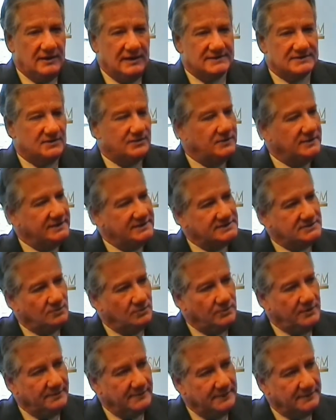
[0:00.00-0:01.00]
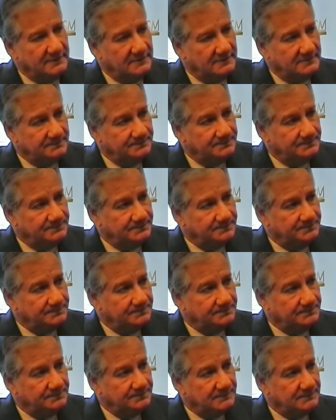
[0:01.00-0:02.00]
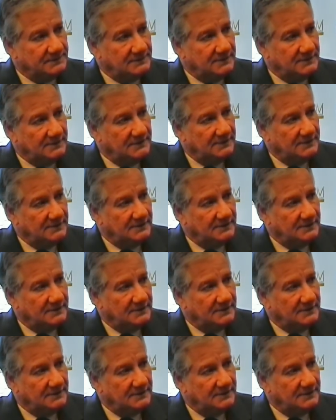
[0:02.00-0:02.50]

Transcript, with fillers: as it relates to women, hmm.